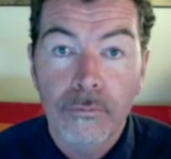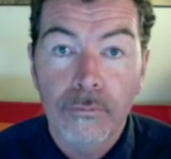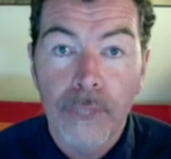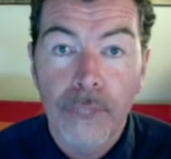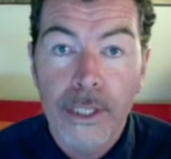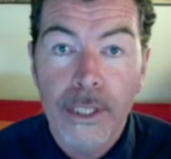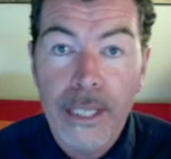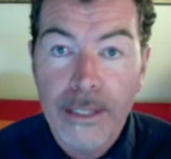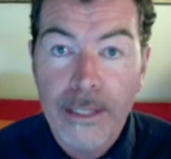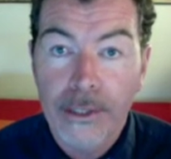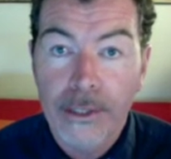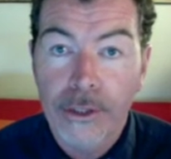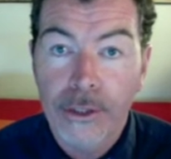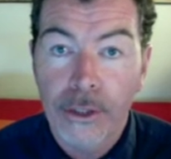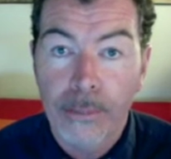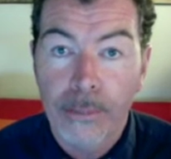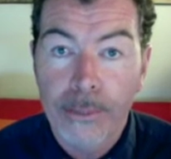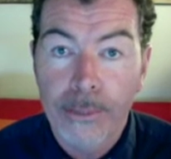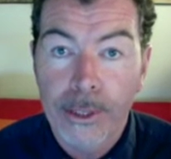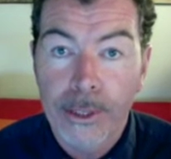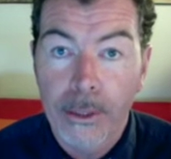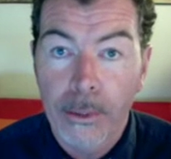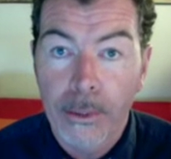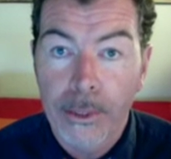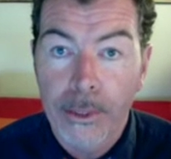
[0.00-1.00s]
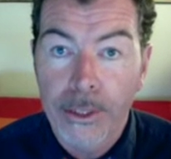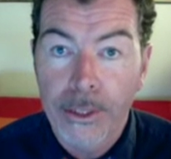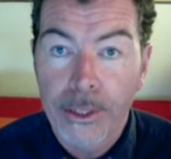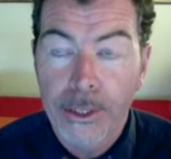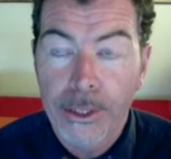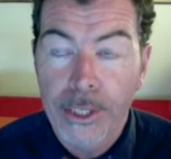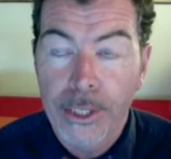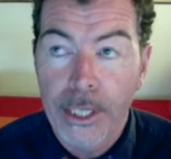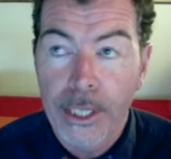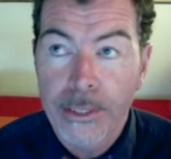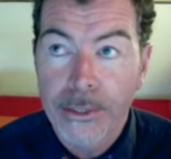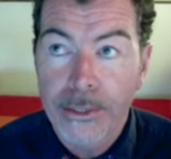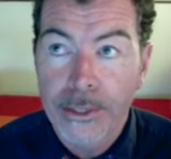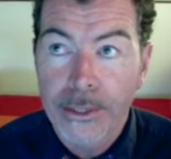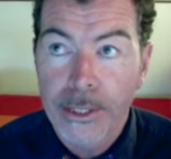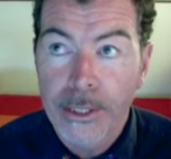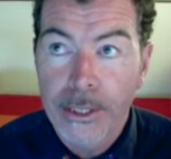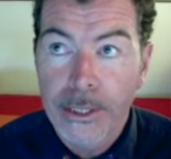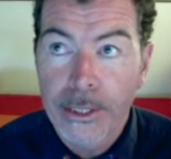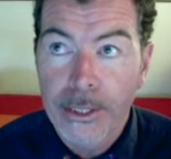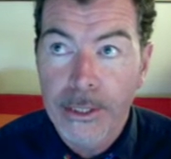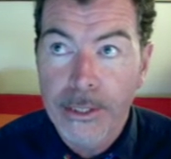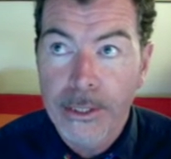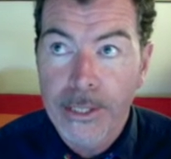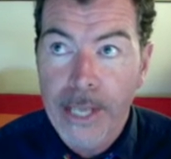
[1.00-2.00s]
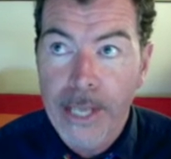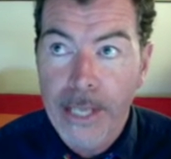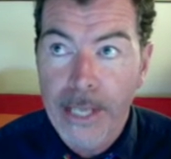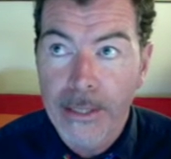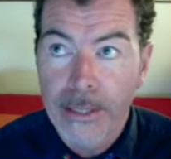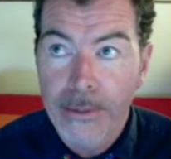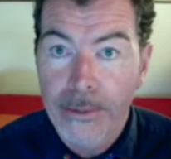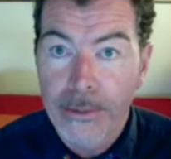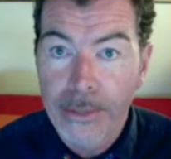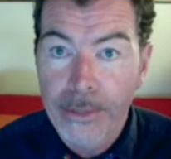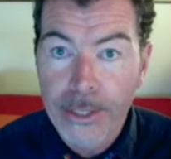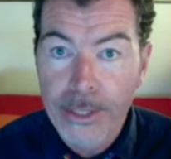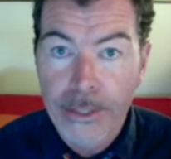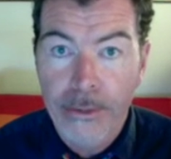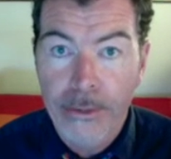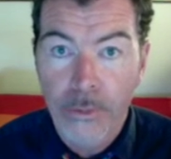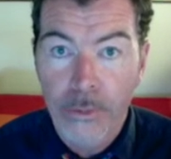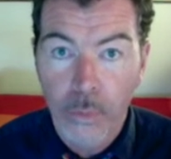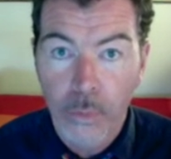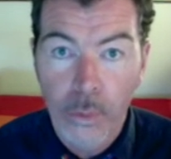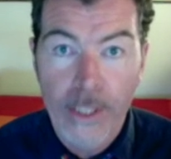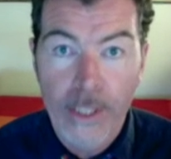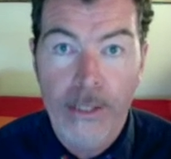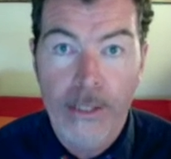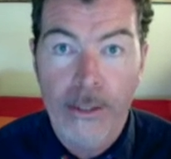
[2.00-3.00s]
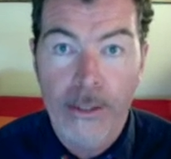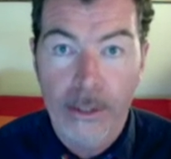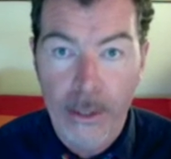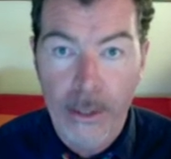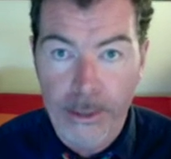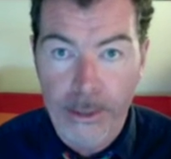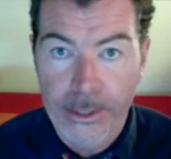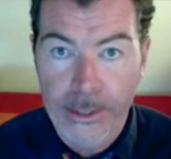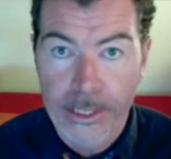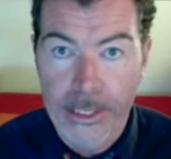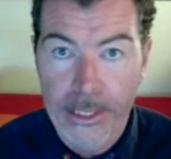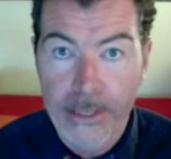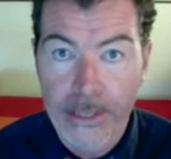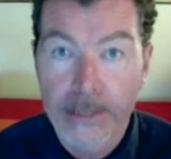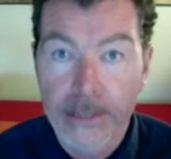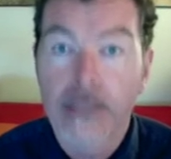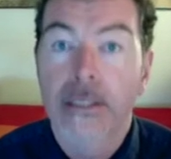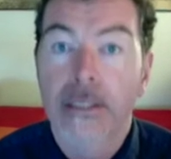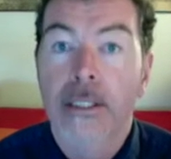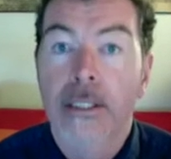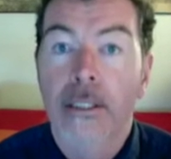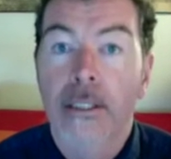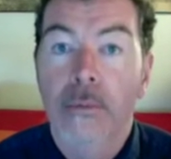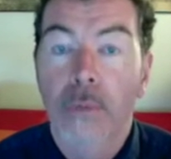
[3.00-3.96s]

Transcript: another topic I want to discuss is that this week's content,